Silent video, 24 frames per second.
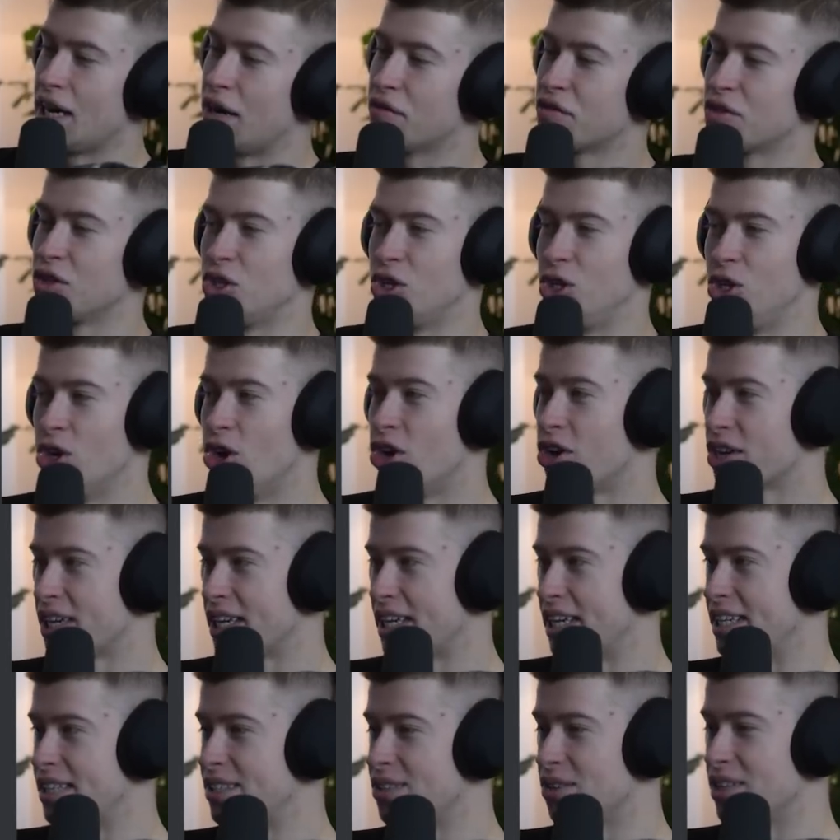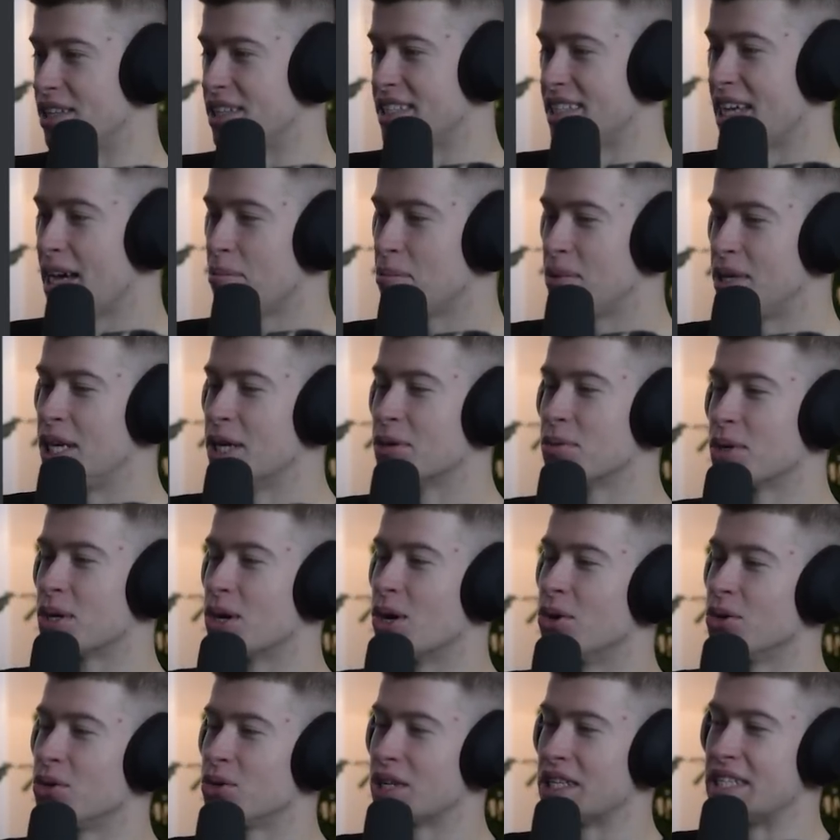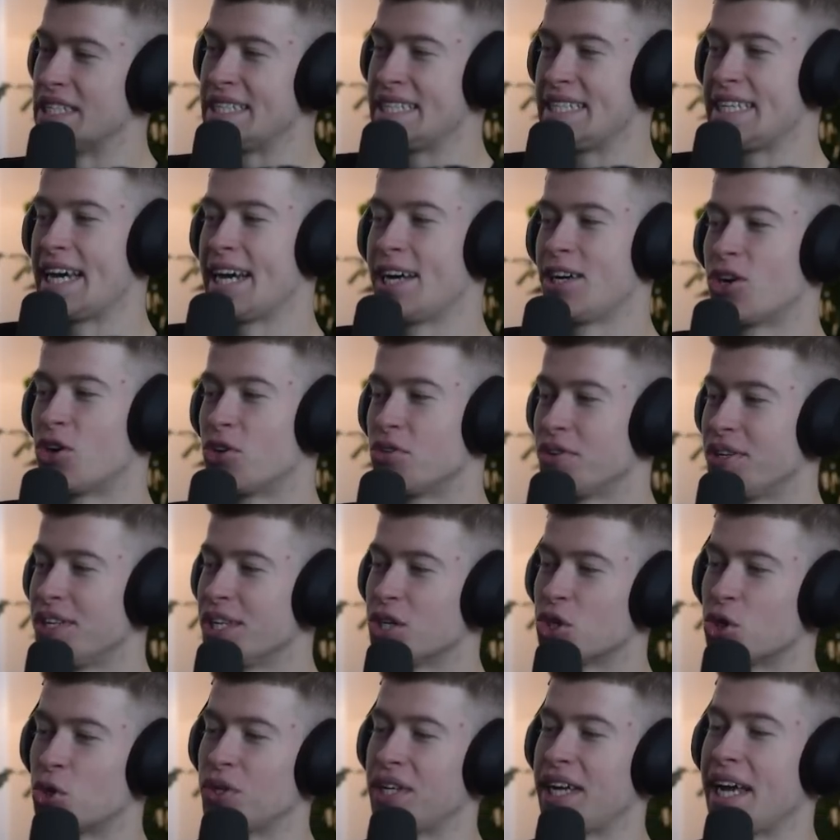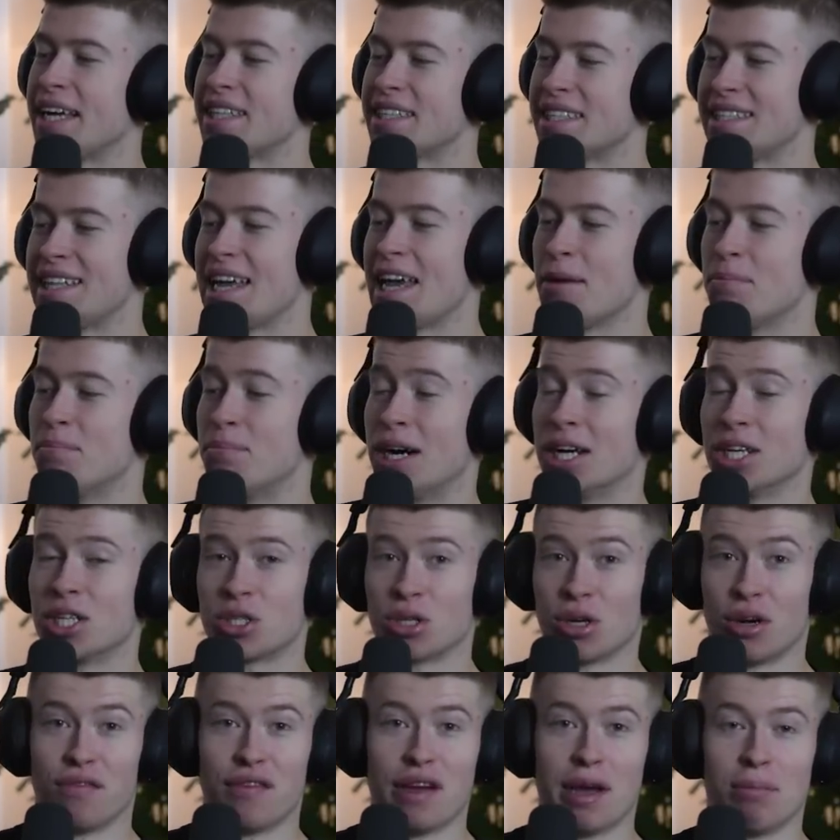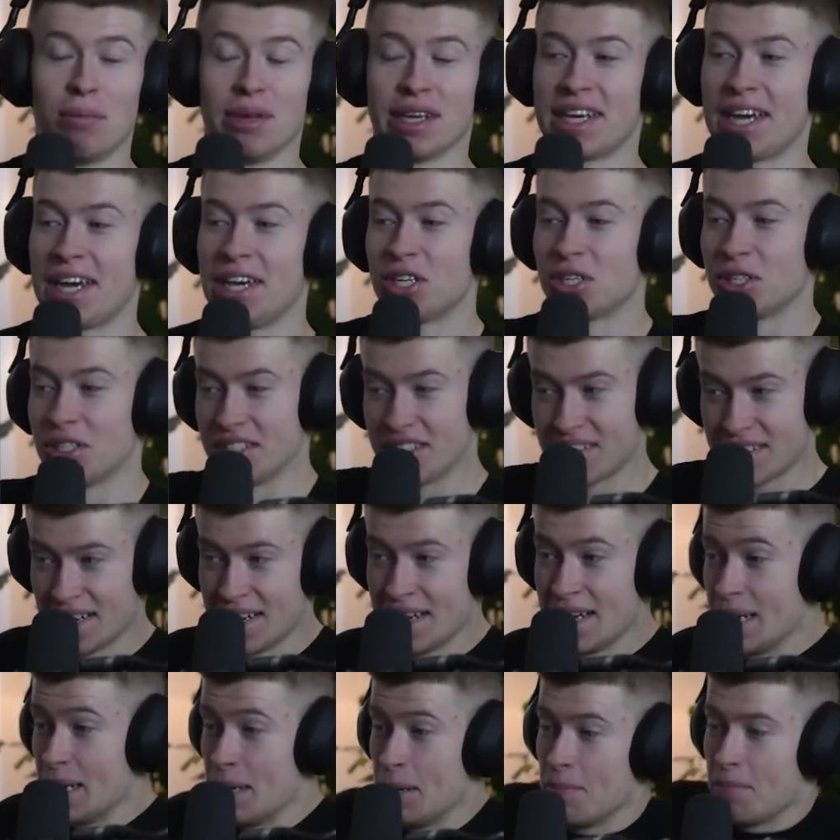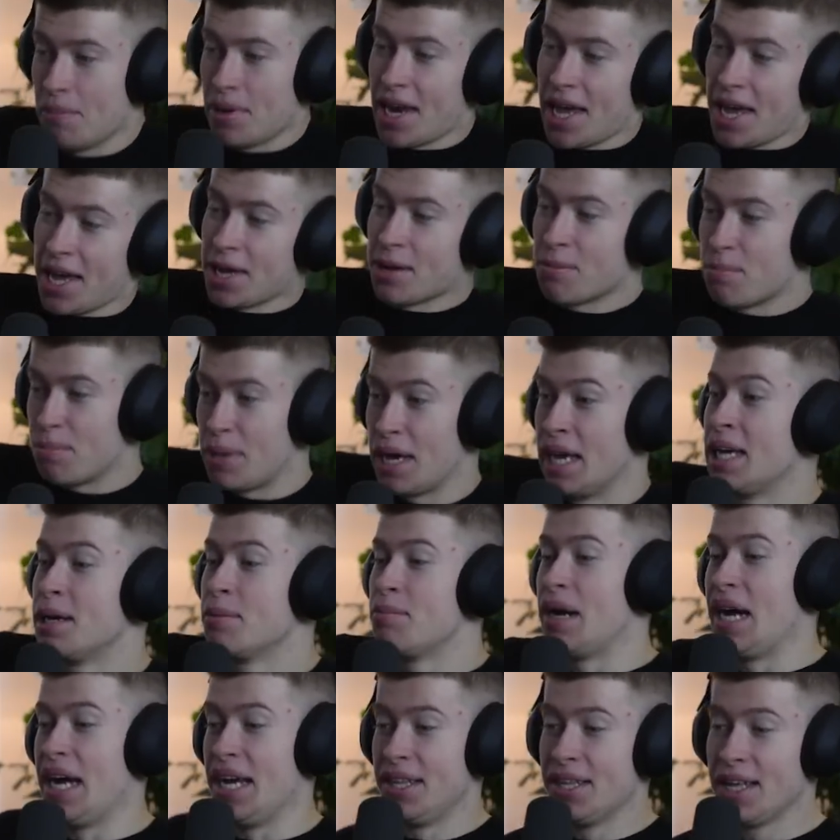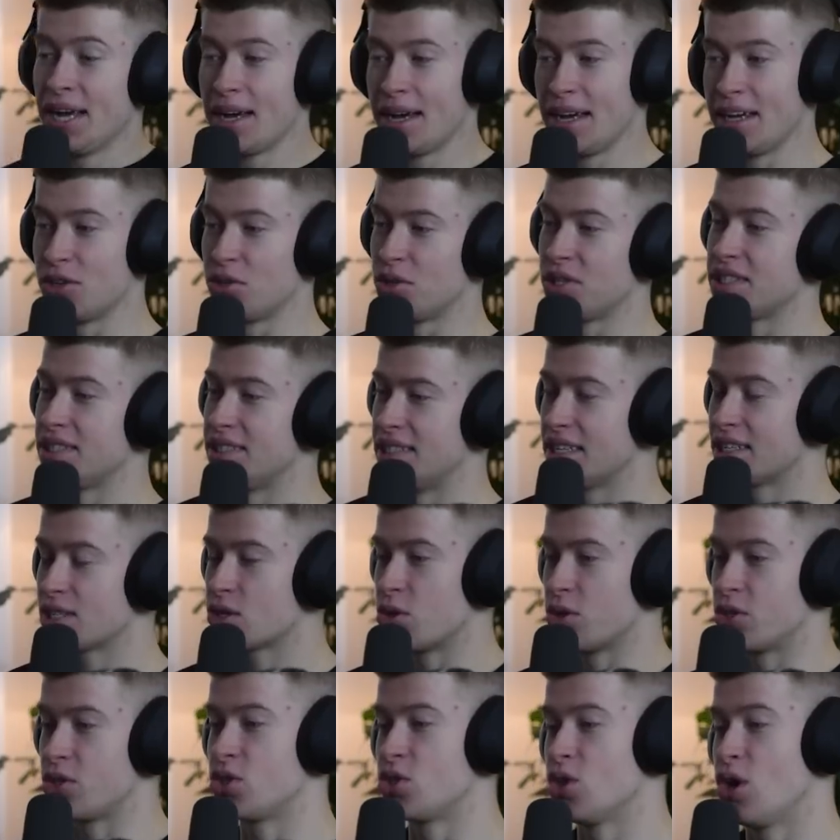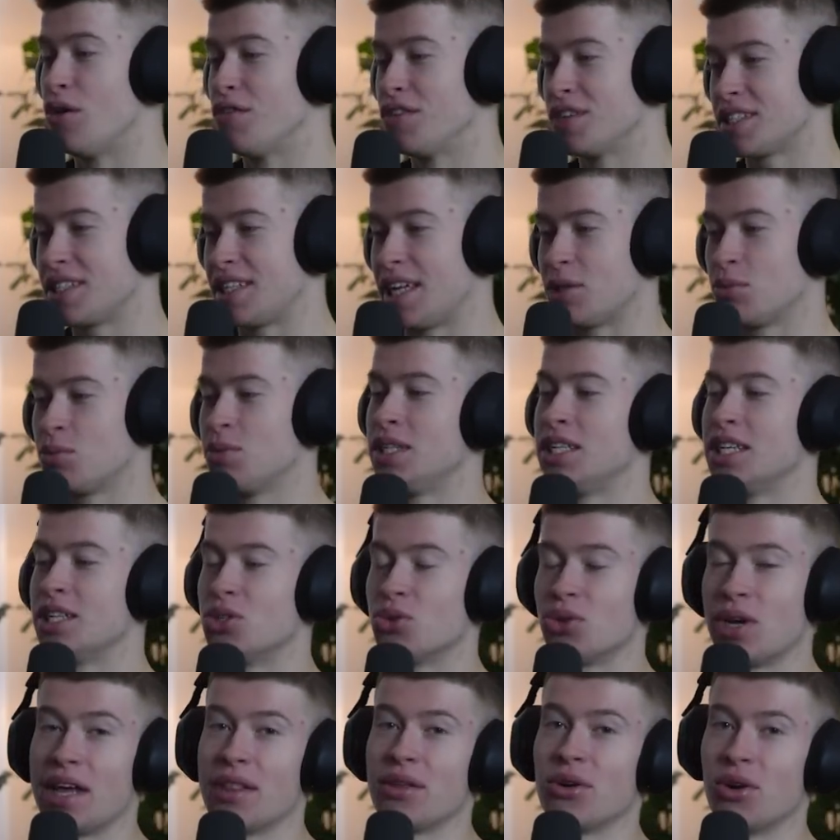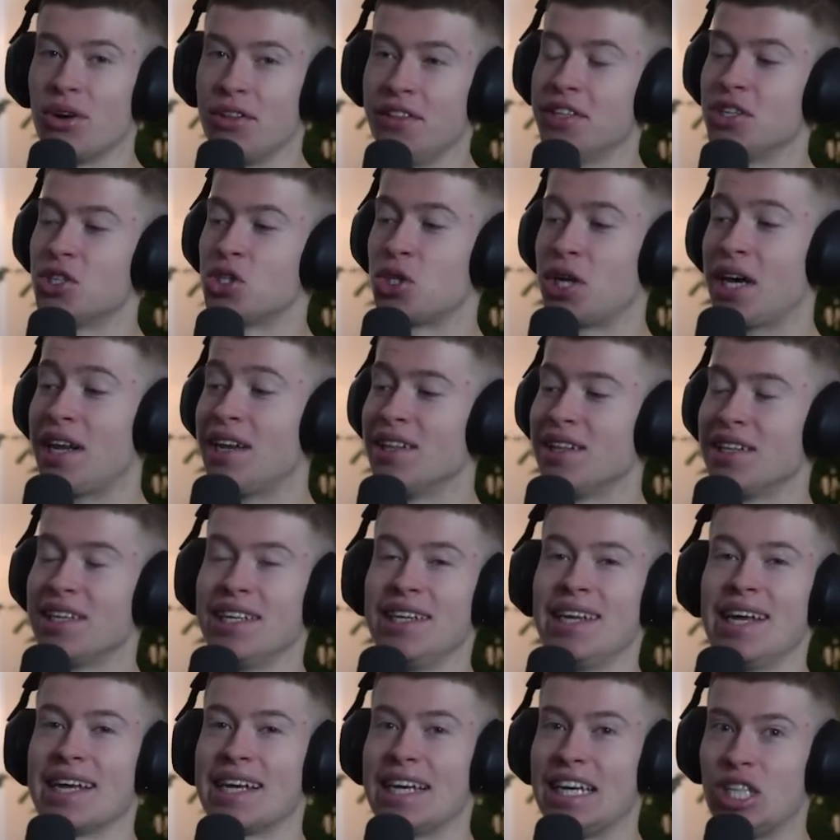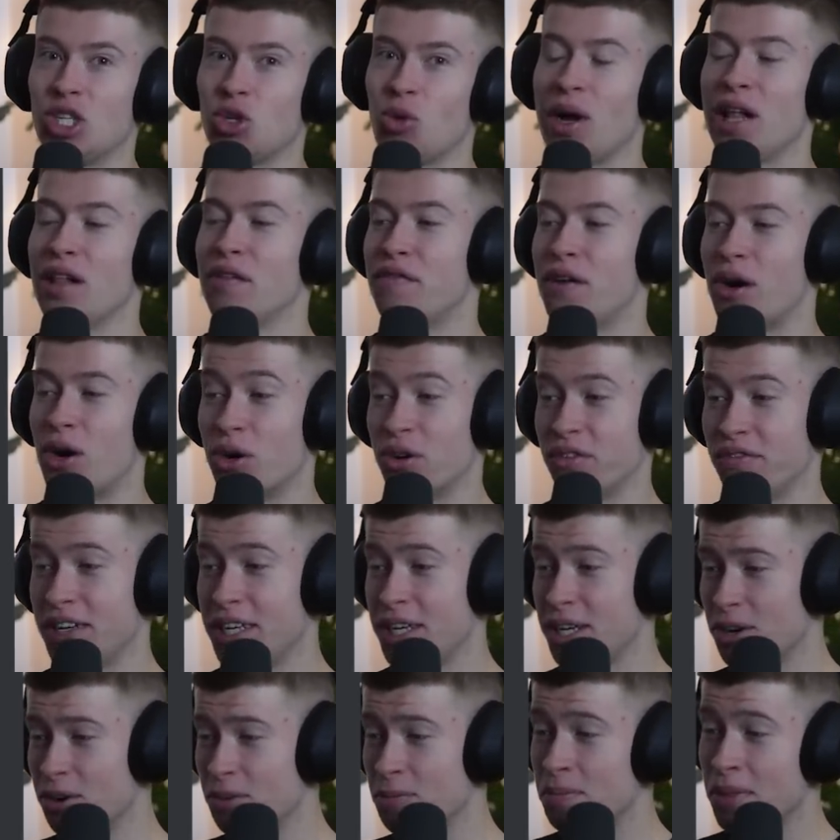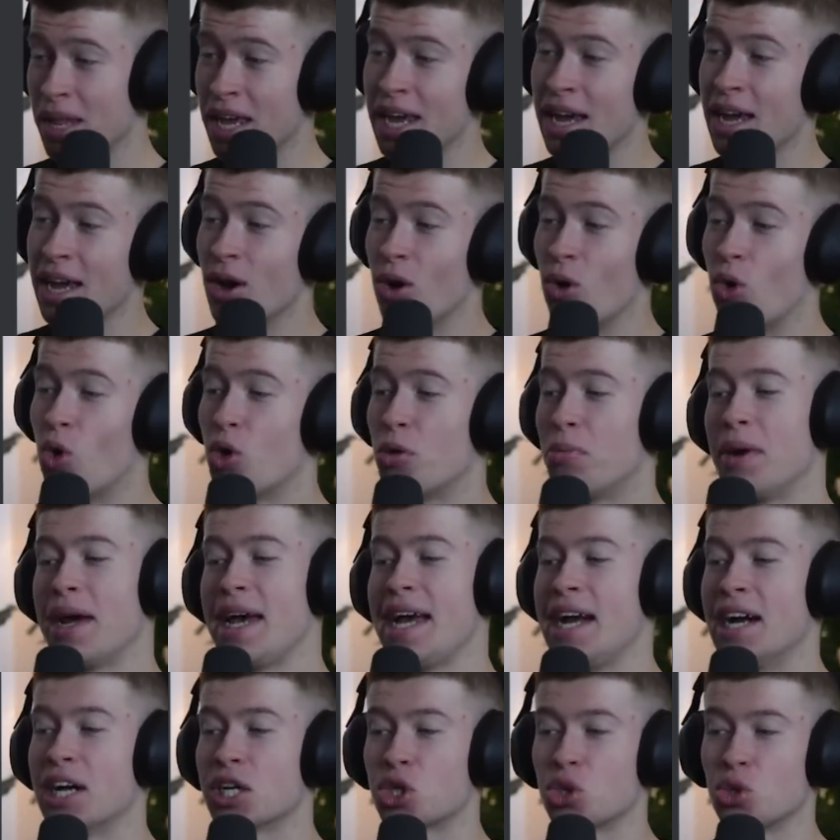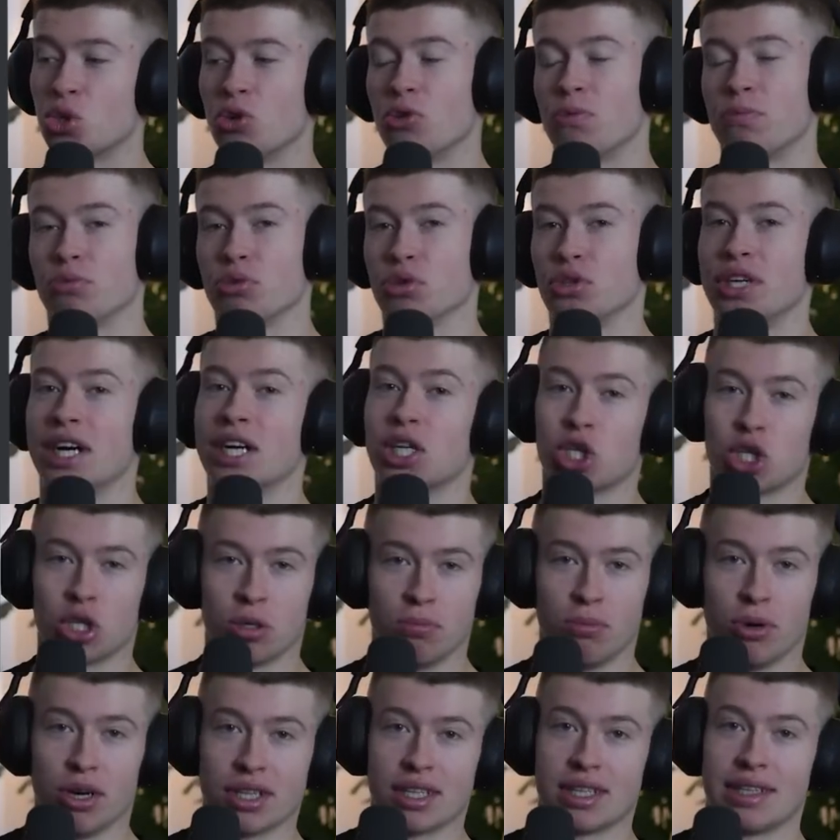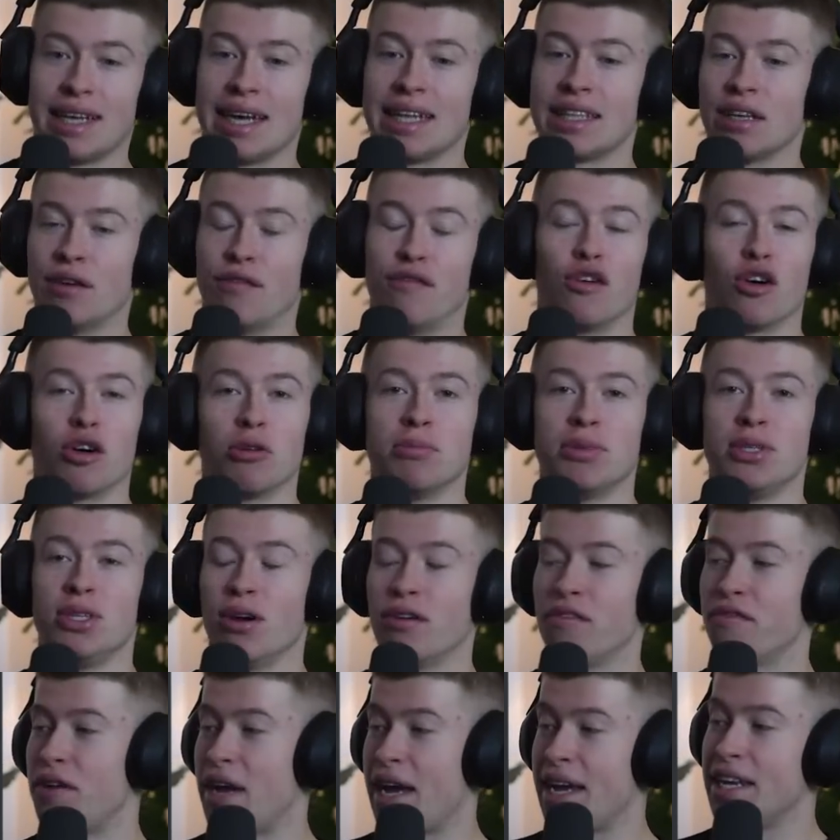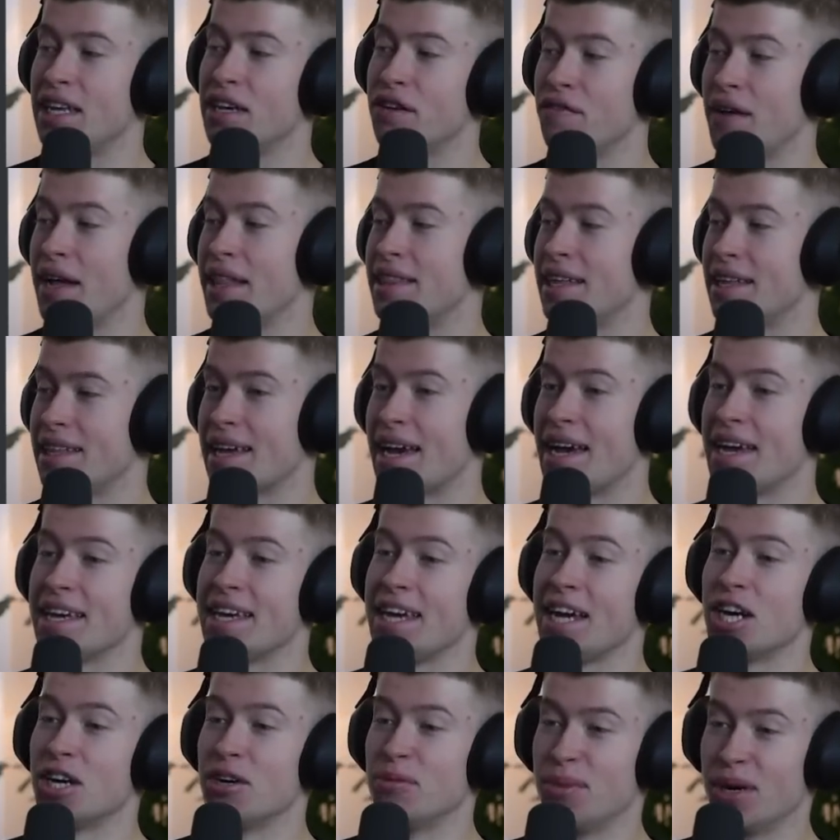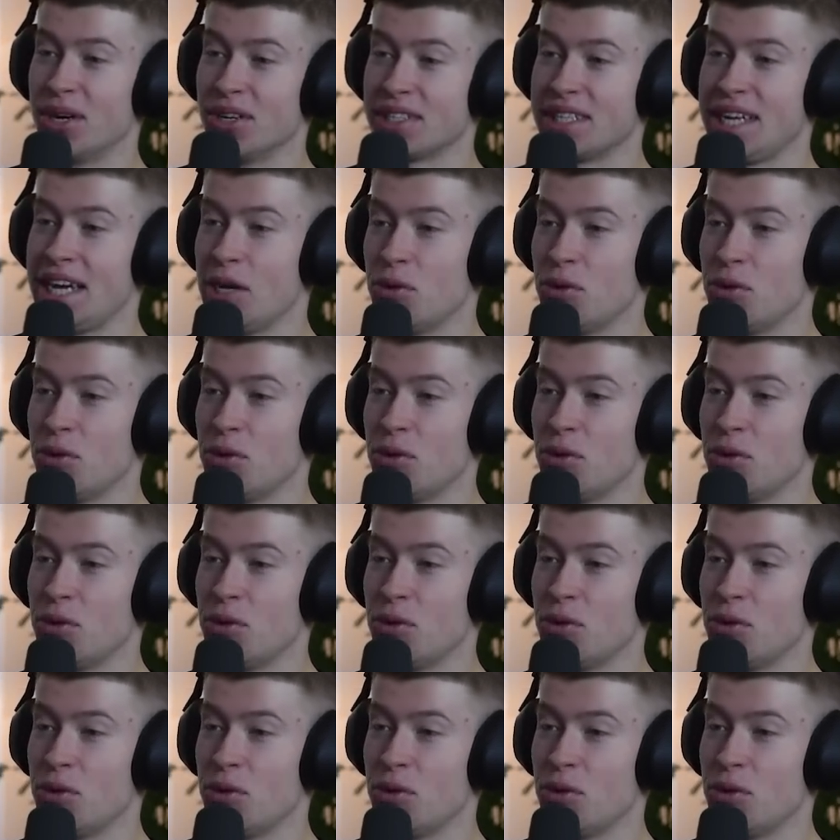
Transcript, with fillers: after logging into this app, here we go, you can see I already created a bunch of applications like Ping Panda, a recent Discord service that we did together on this channel in like a twelve hour video, or my actual production bot that informs me of any event that I care about.